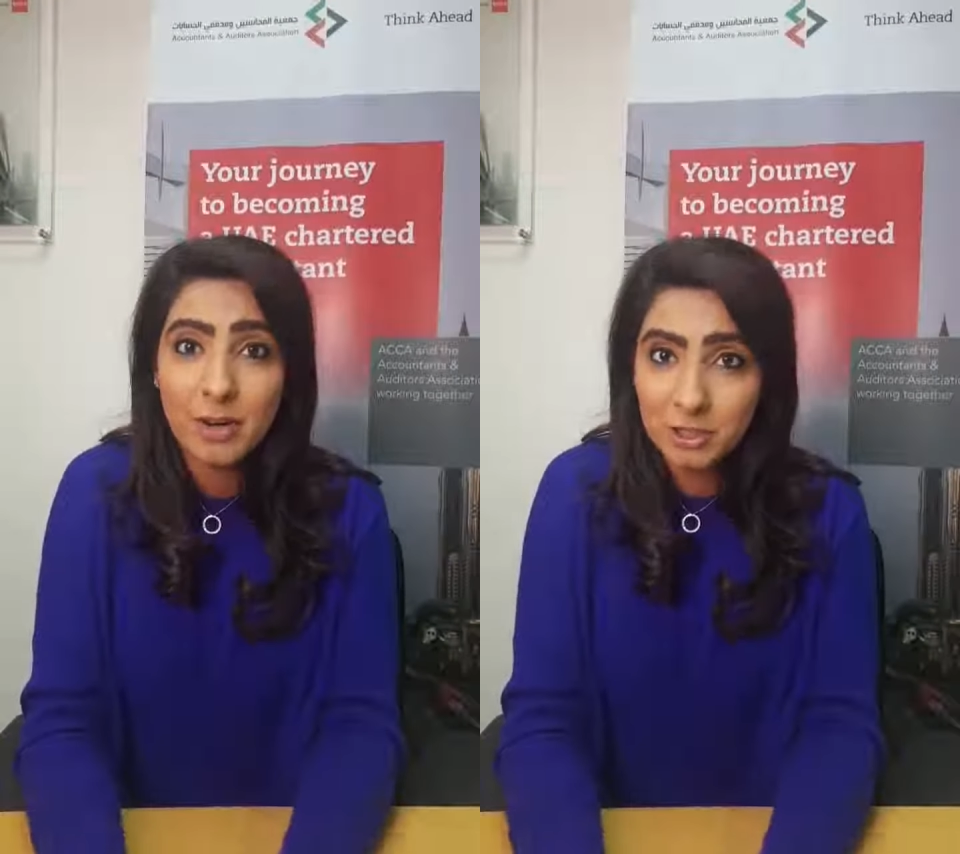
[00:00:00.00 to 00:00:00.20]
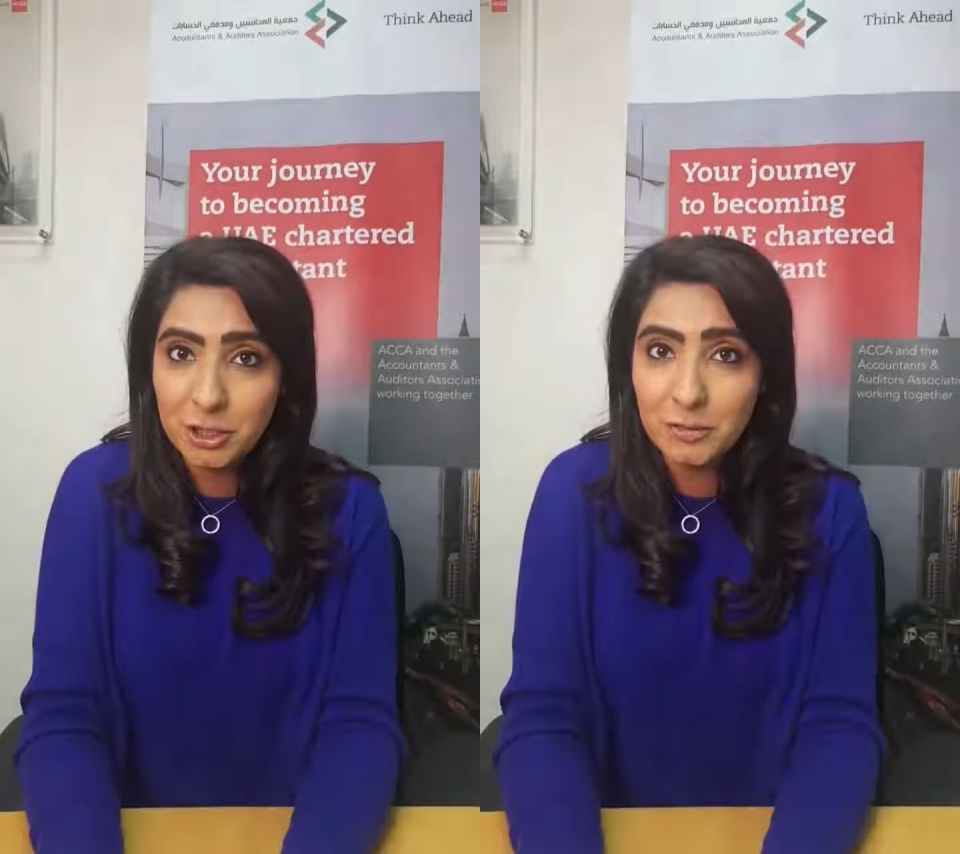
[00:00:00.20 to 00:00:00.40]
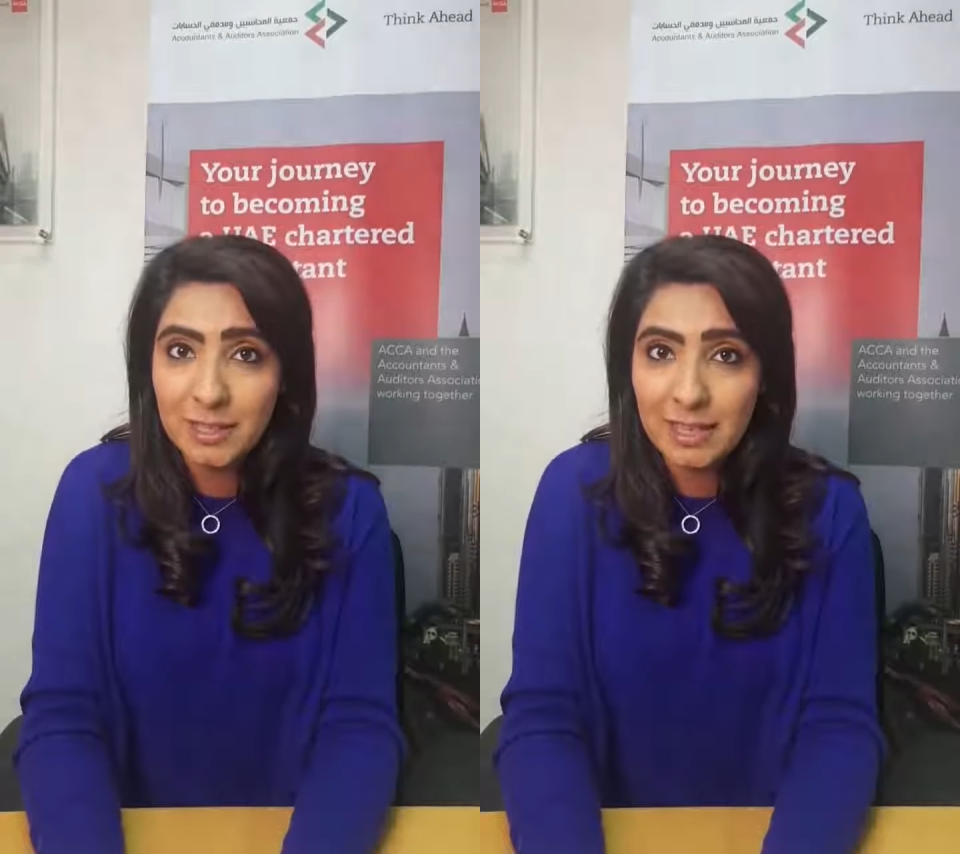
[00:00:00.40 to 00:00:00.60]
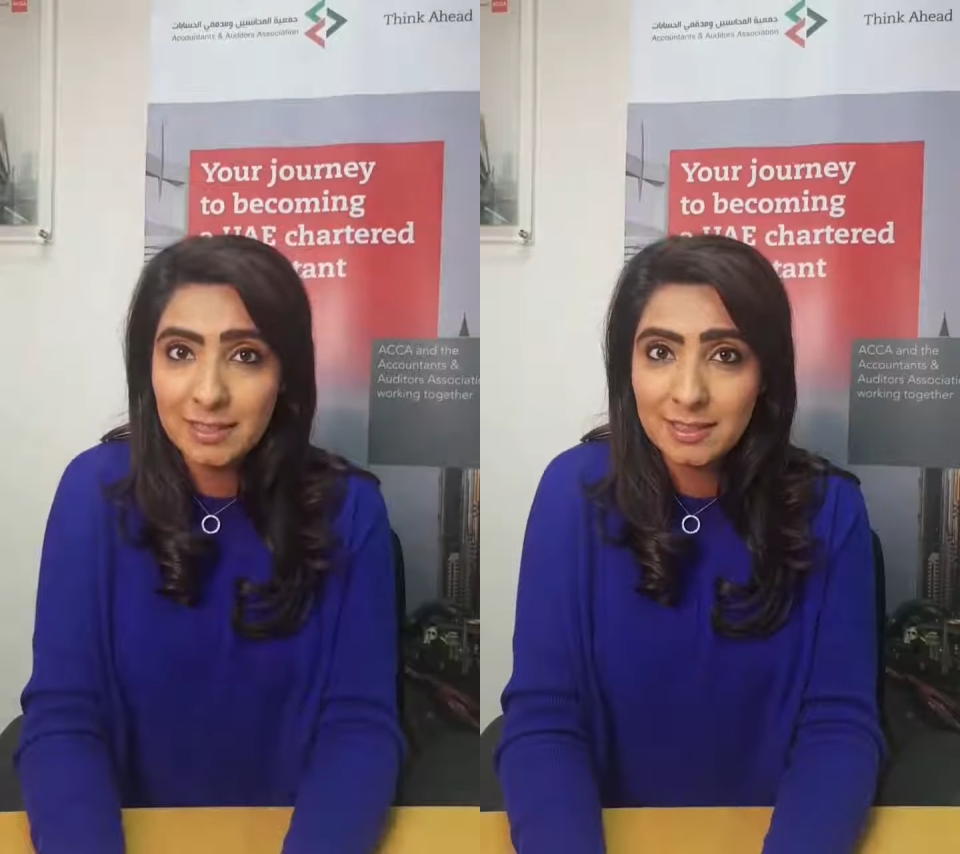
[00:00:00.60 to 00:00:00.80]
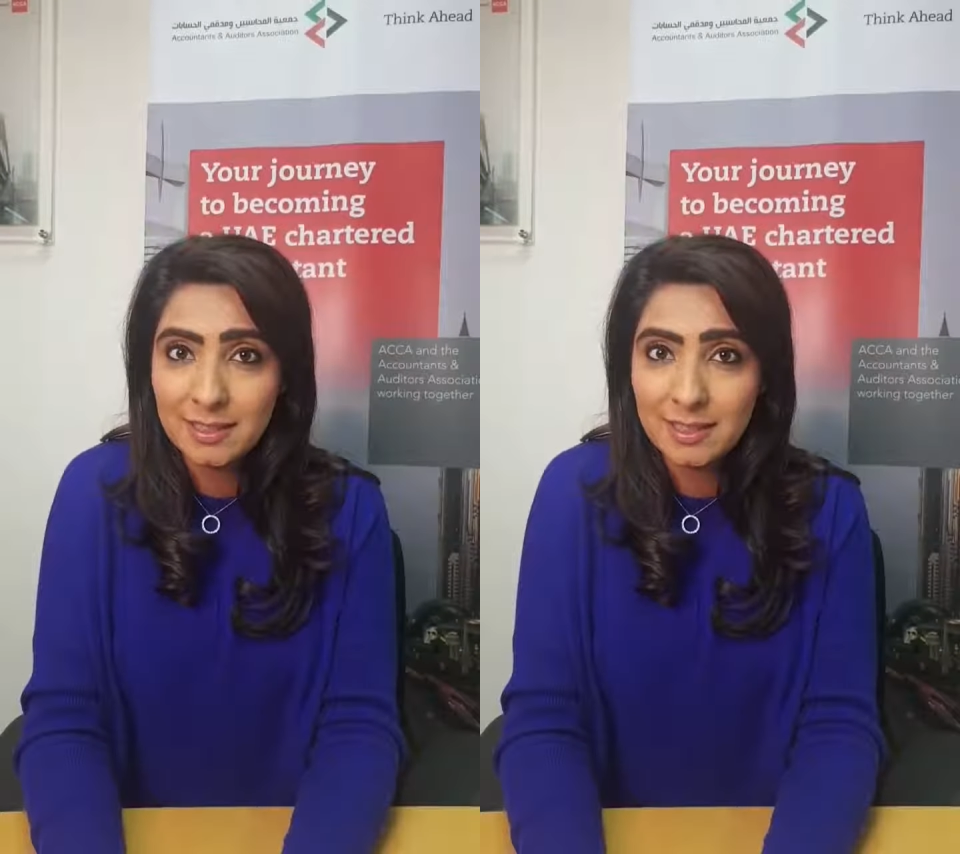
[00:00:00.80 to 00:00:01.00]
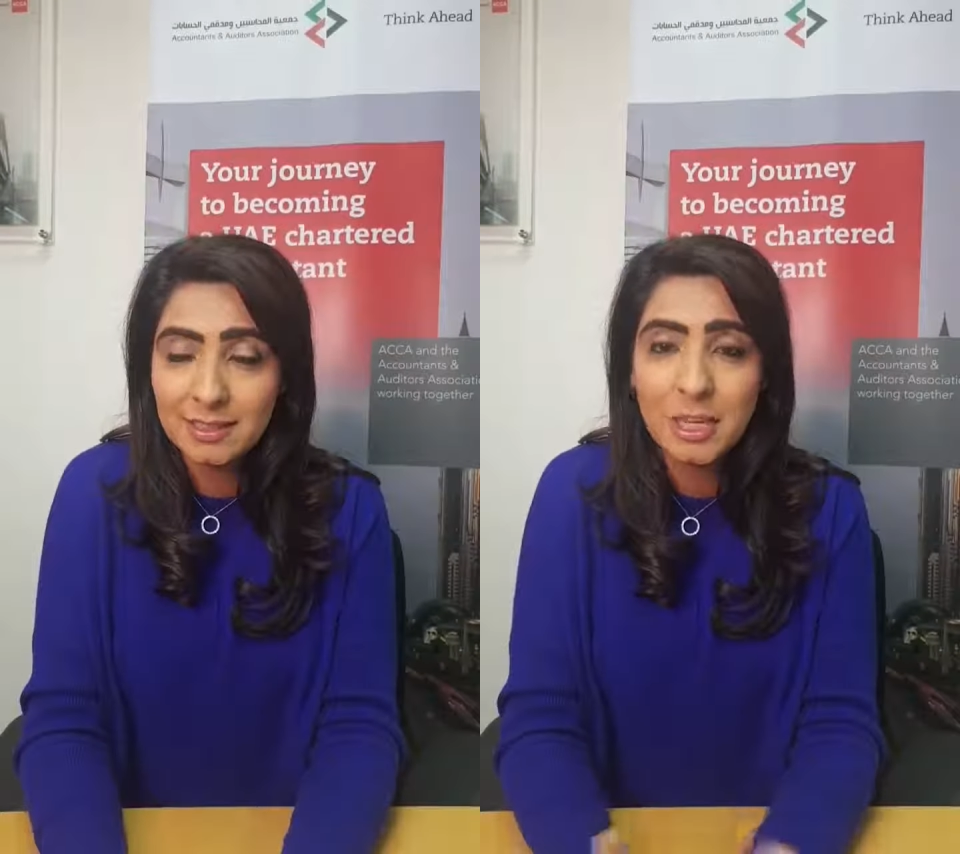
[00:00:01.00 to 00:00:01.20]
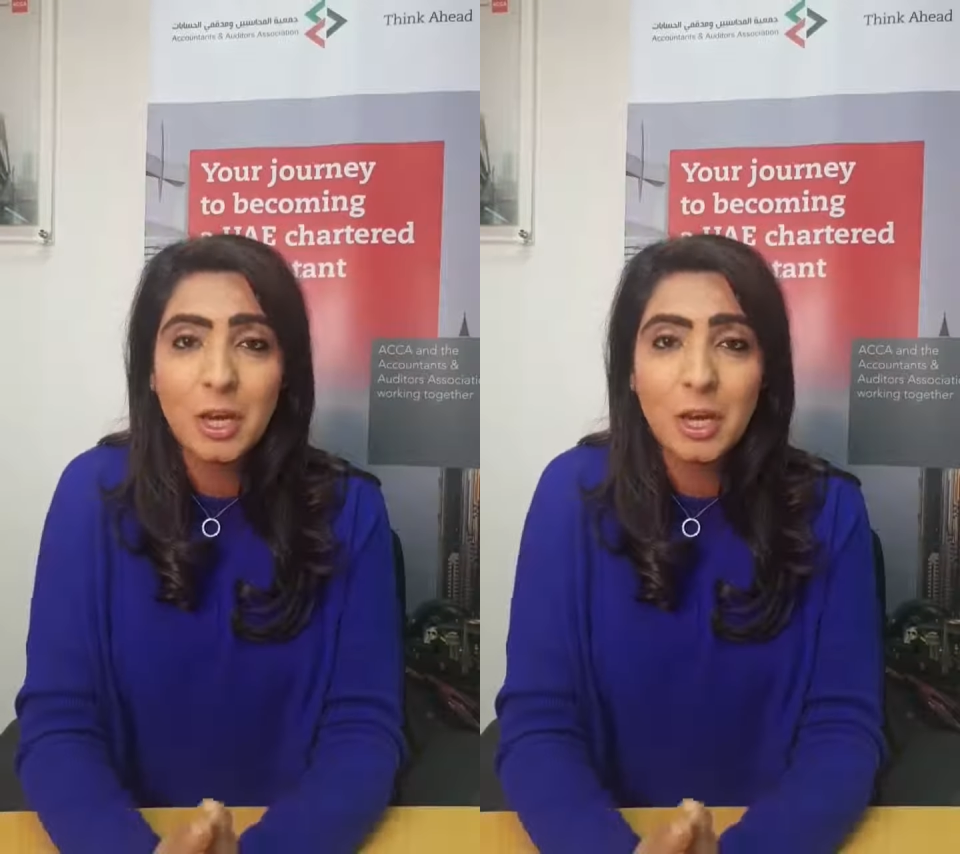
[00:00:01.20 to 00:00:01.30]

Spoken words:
Ratio analysis.